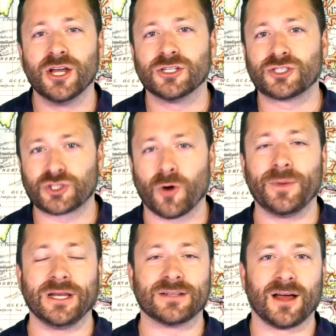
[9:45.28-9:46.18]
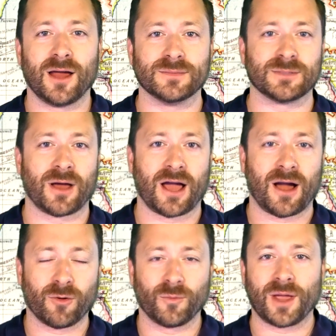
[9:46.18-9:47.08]
so many times about
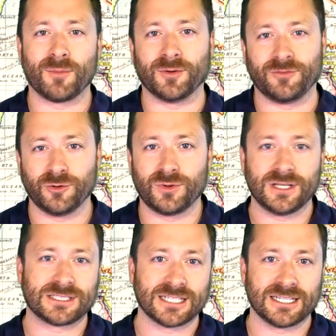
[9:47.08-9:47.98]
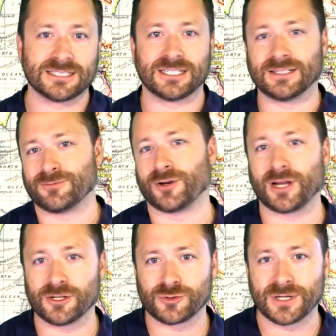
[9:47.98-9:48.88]
how are we able to view these things in a different
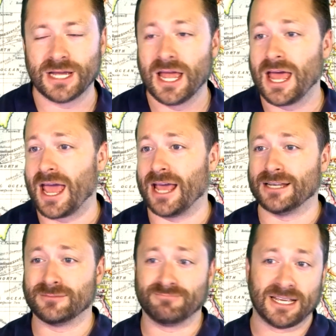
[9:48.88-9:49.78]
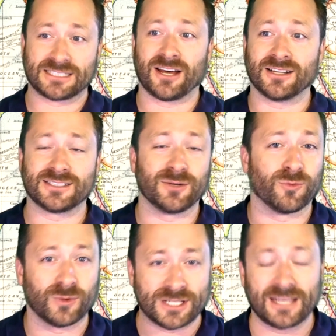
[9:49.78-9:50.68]
country, and it's honestly
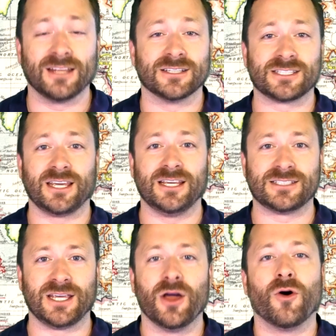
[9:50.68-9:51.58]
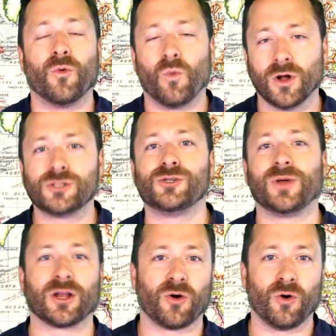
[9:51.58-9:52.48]
ridiculously easy once you
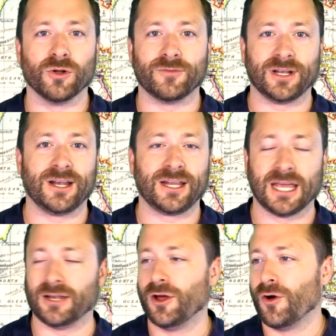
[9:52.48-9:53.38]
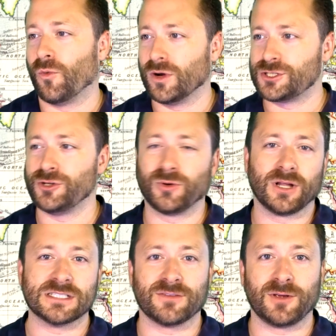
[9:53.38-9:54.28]
get a hold of it. And again, once you
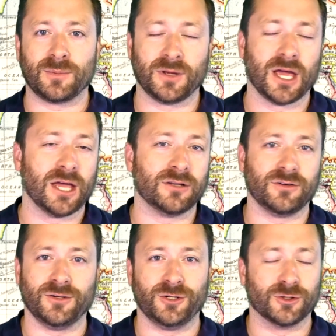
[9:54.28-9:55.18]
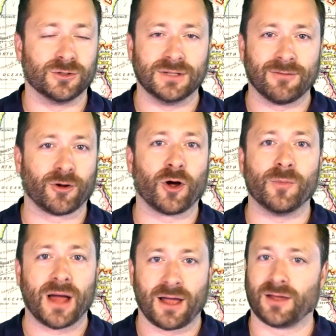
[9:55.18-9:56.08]
utilize a VPN, you'll never go
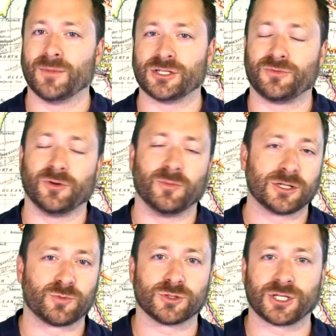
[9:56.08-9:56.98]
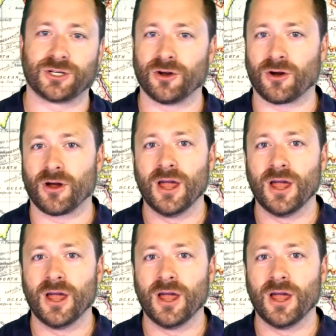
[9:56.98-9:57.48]
back. It makes you feel much more secure.